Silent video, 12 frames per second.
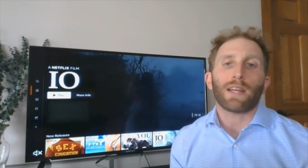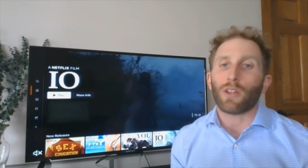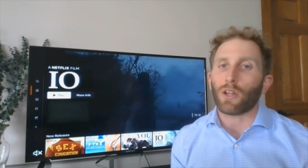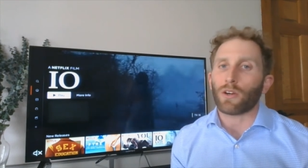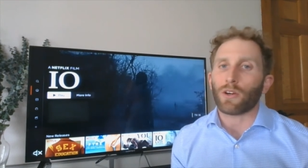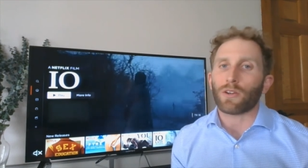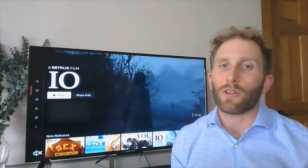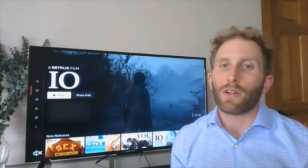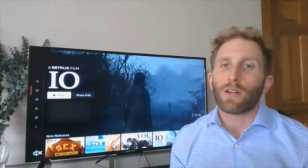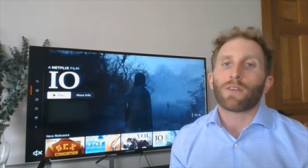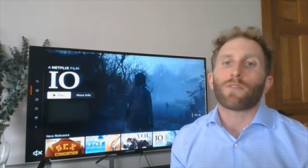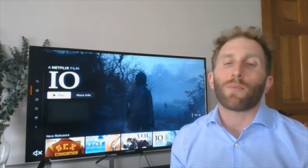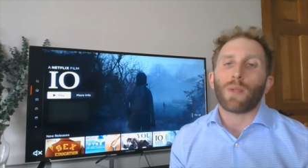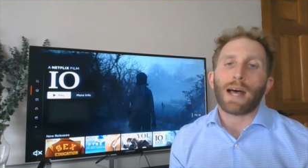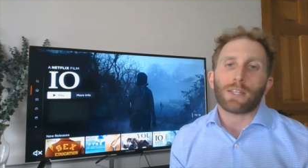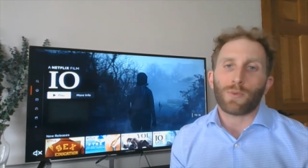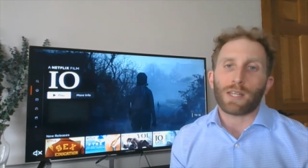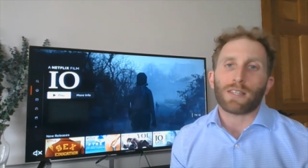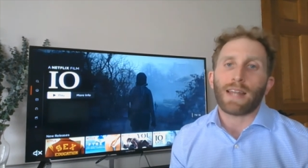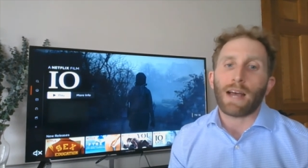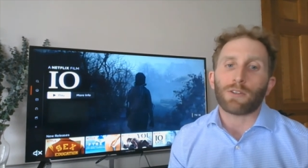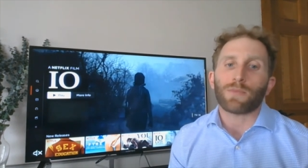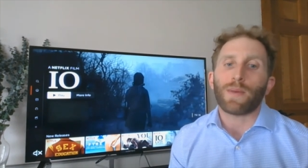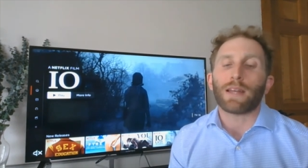and learn from last week's
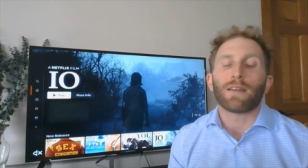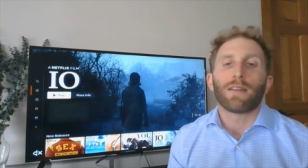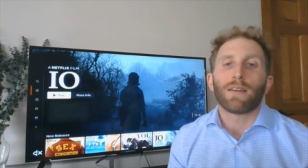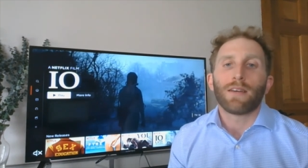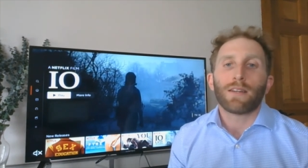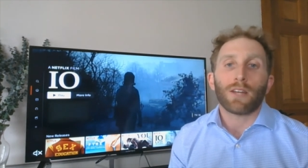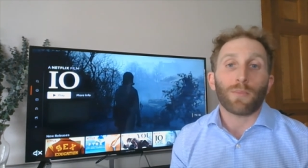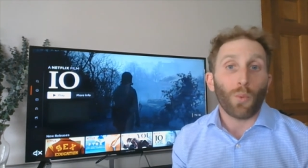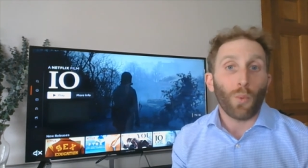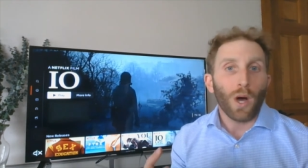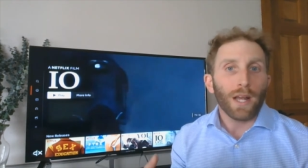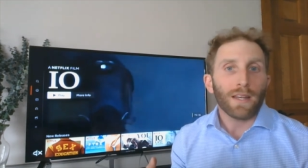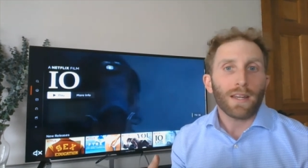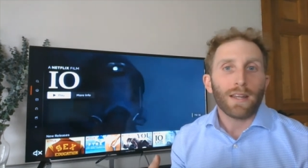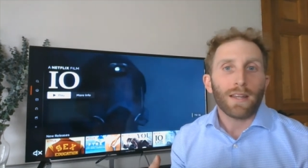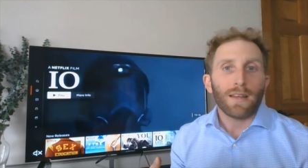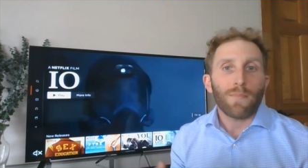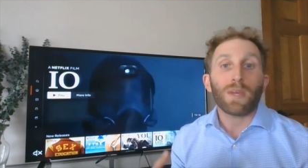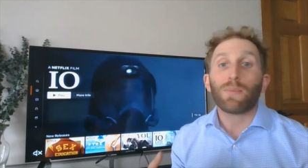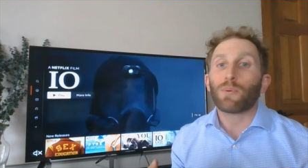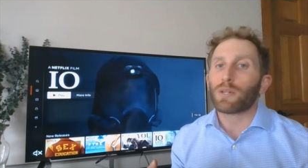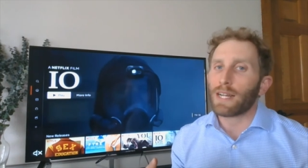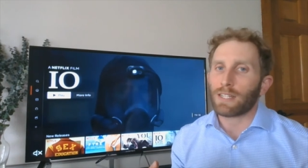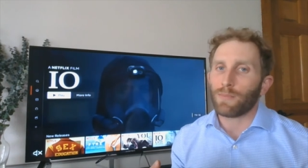announcement. Number one, be
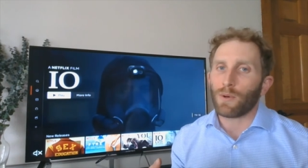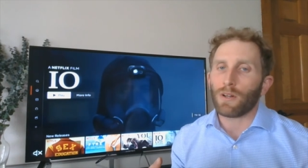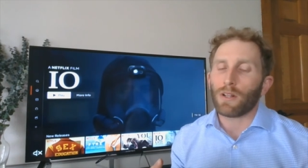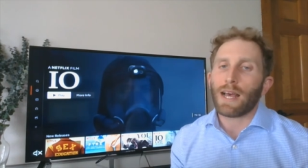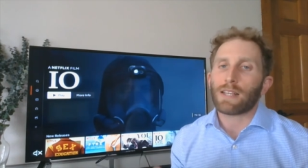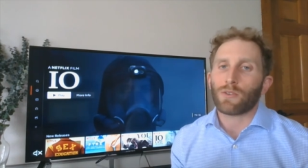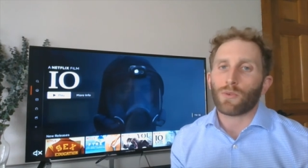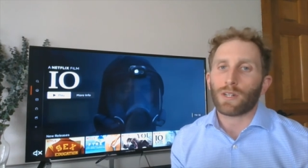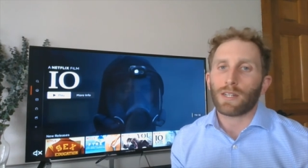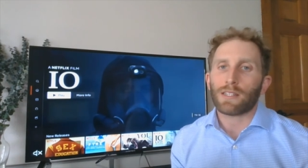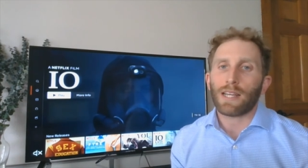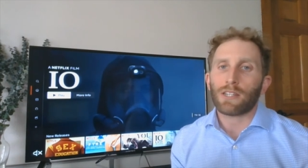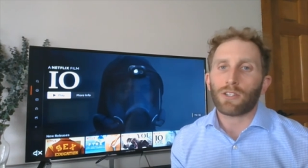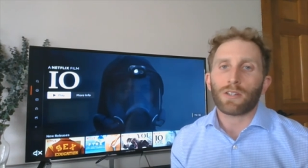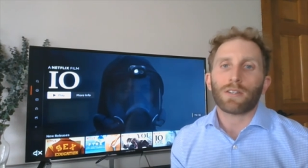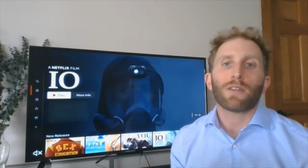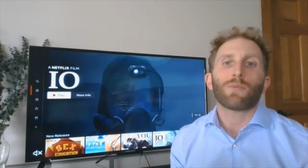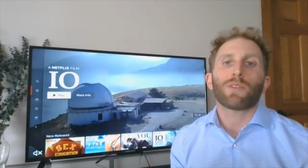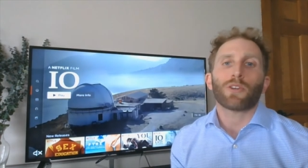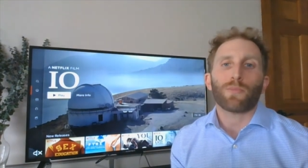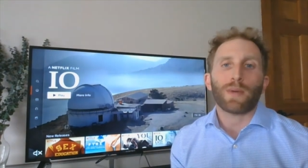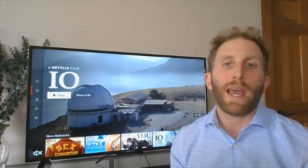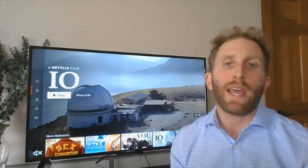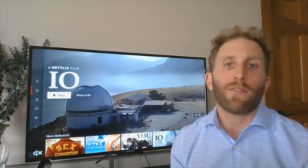predictable as an organization with your
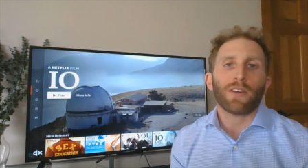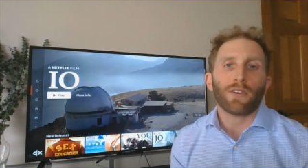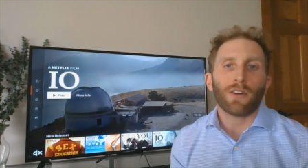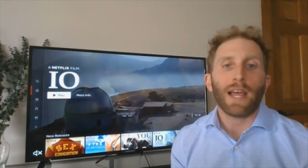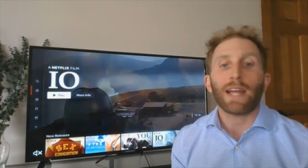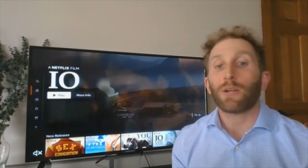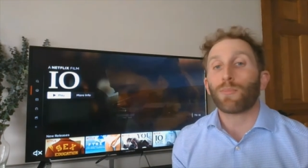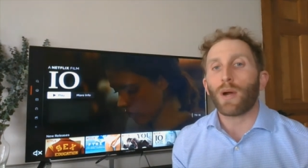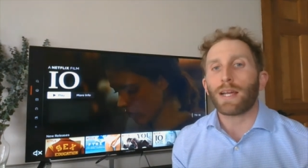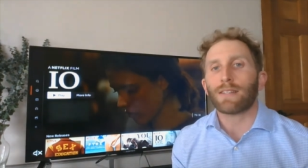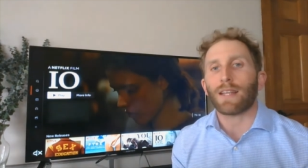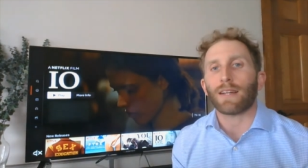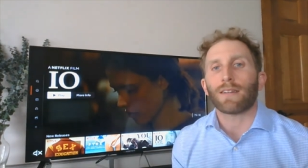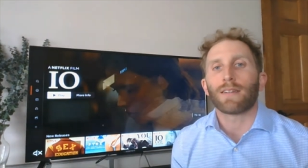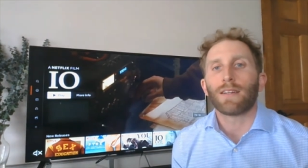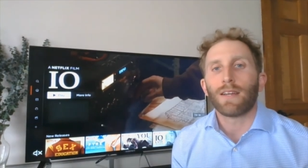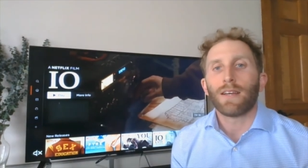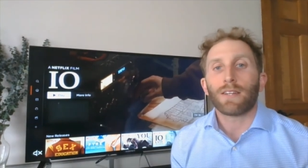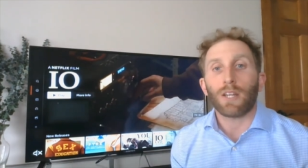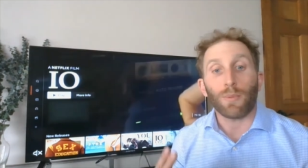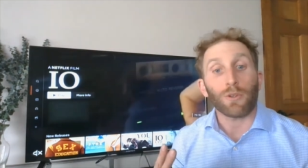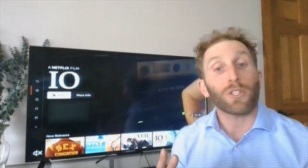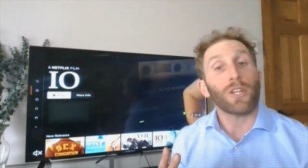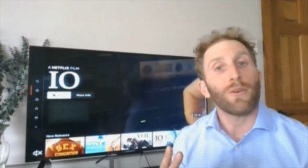behavior and your pricing.
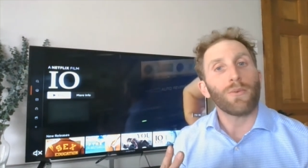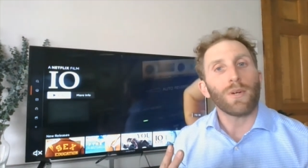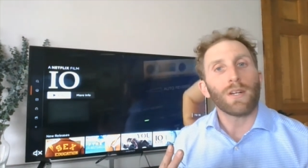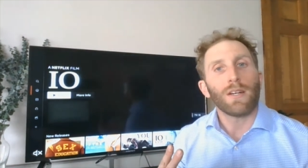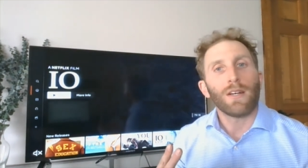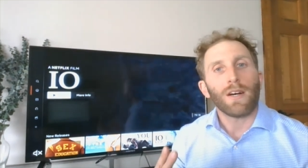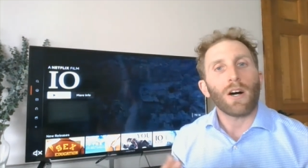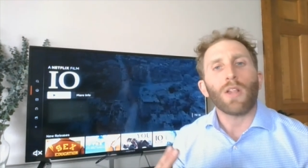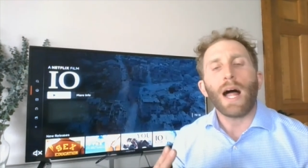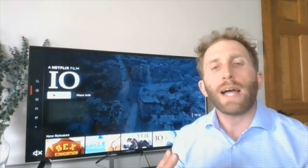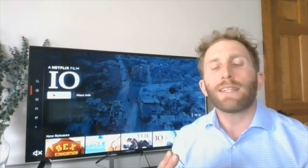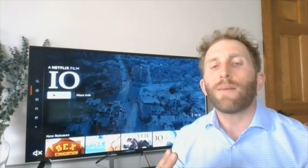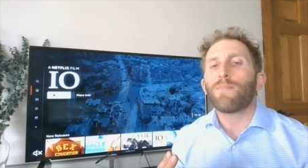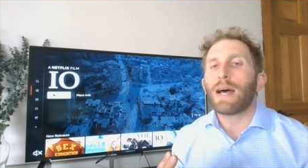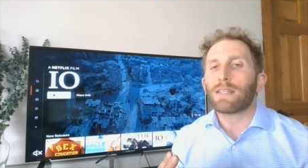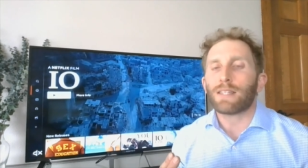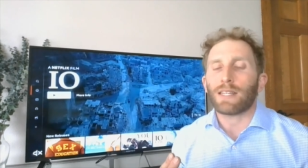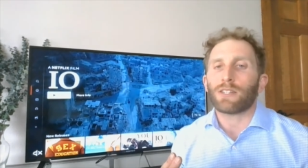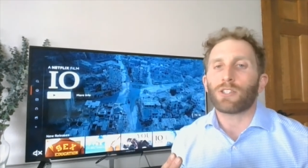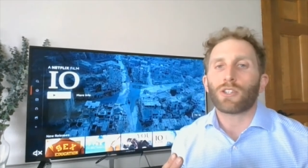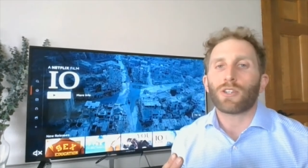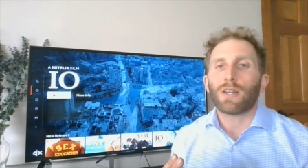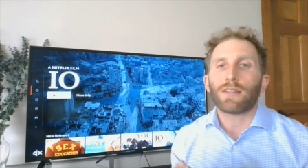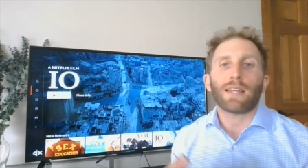Number two, align the
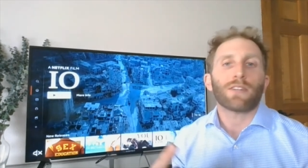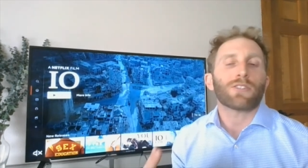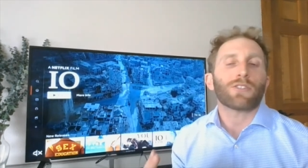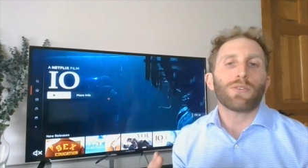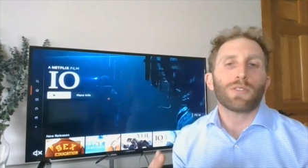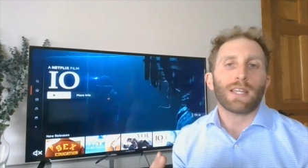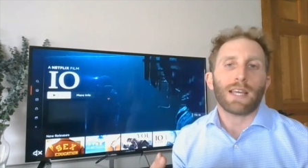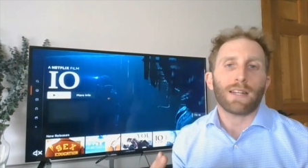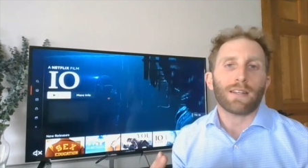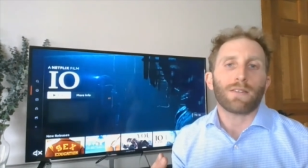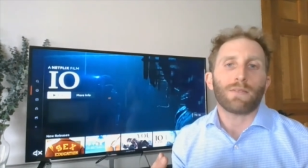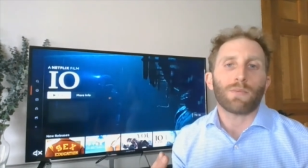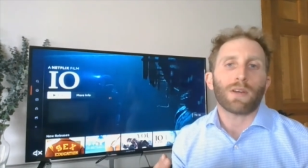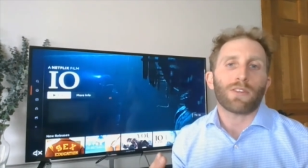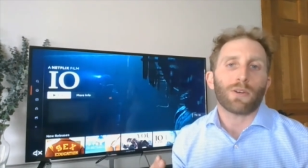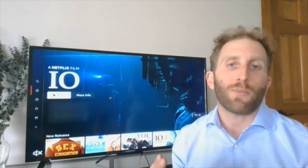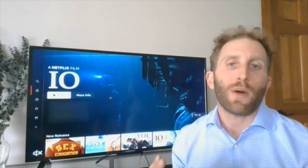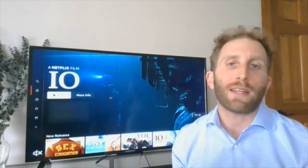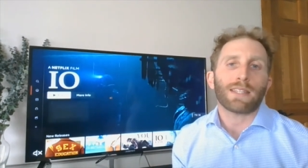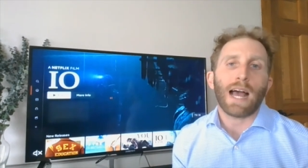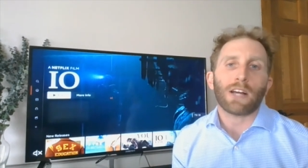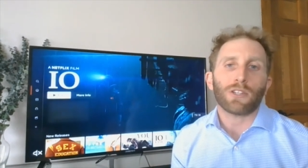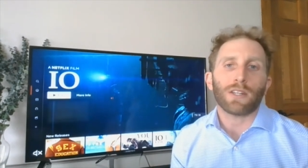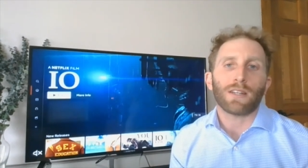message that associated with your price
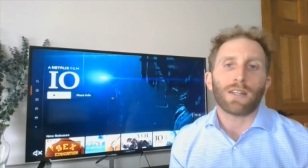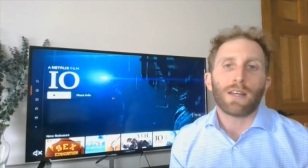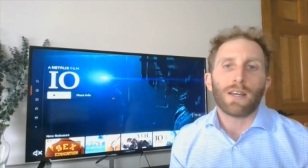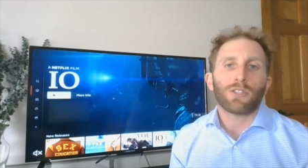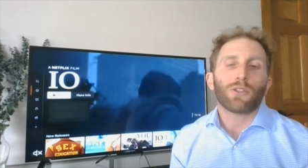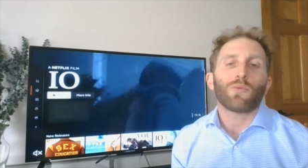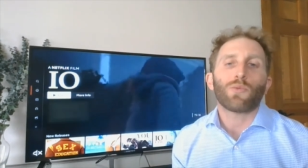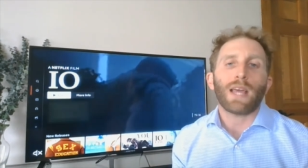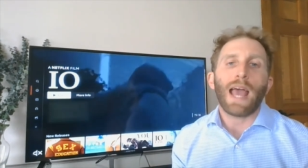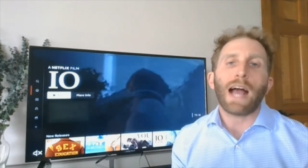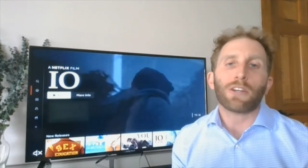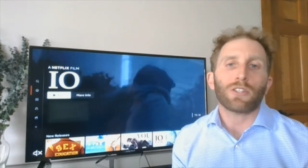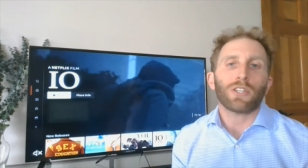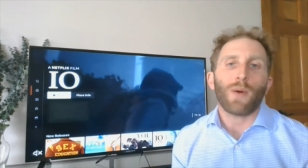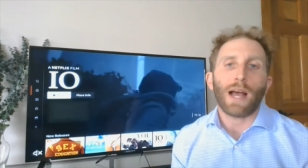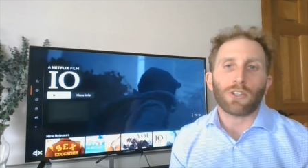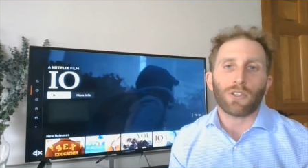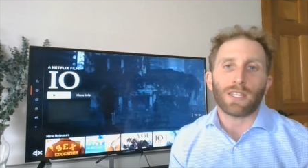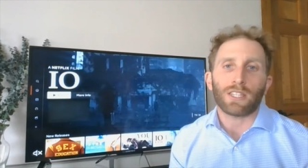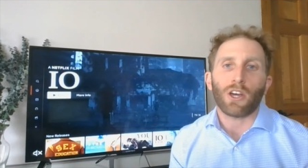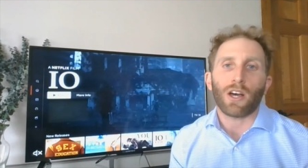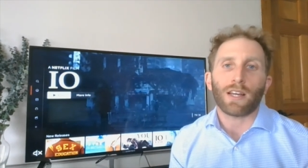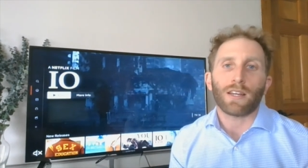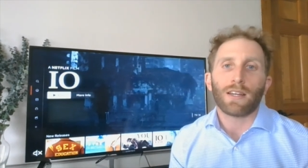action to the action you actually took.